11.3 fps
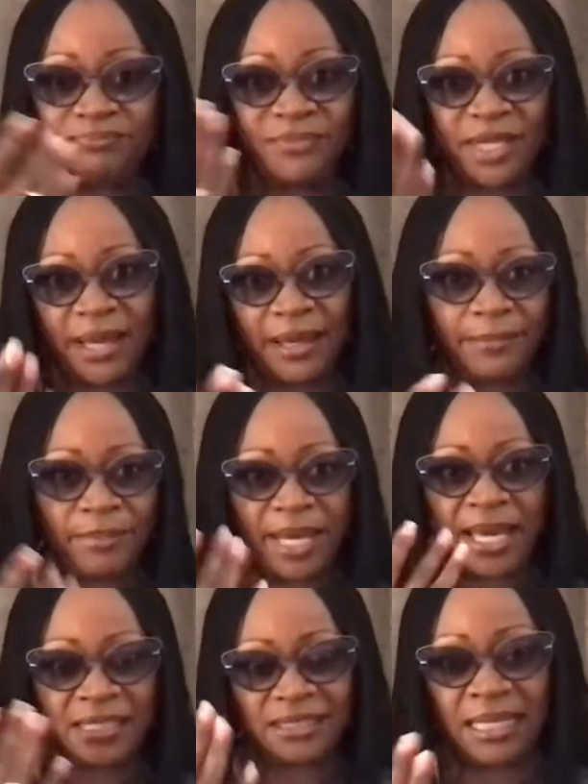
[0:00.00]
Yeah, my
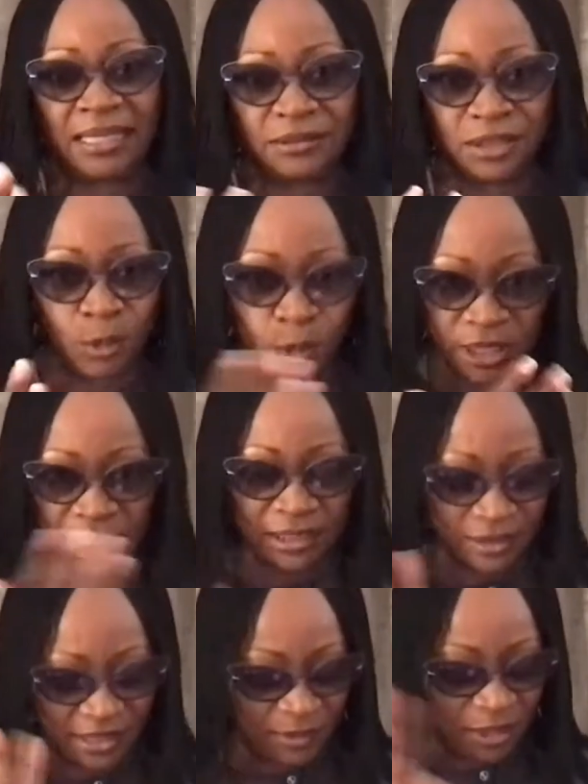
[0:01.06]
eyes are kind of swollen
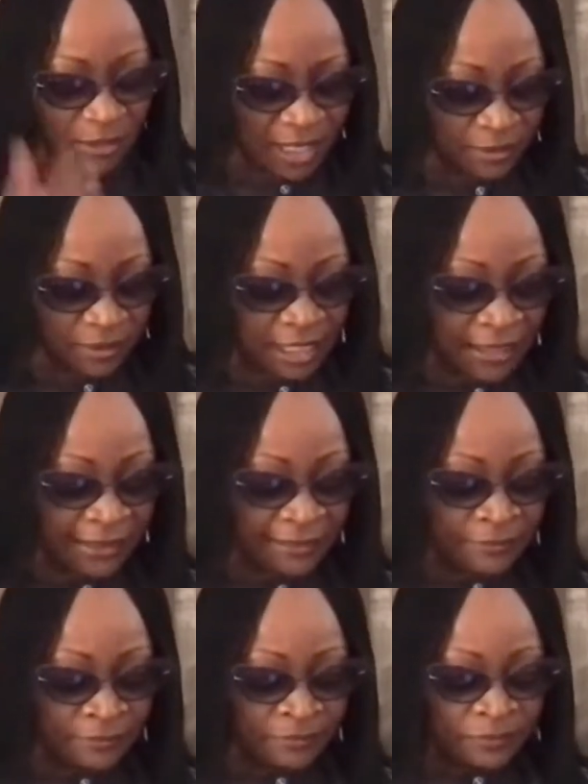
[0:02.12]
because I've been crying all night,
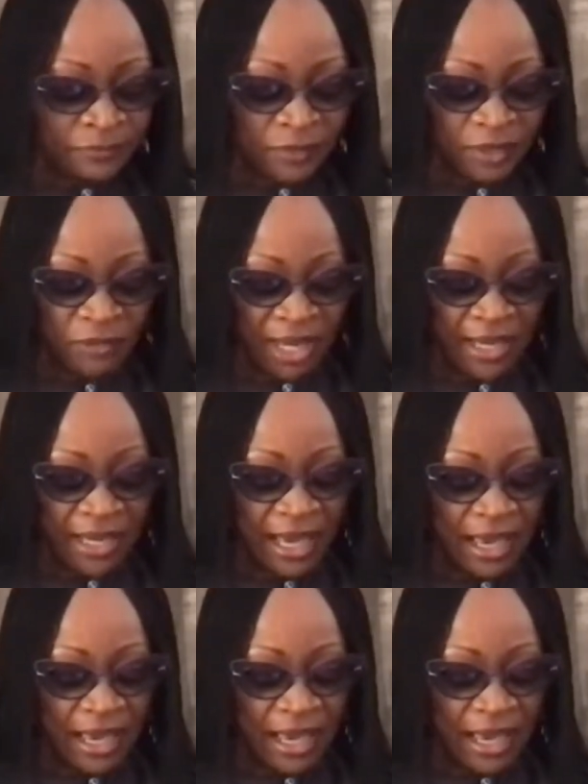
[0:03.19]
right?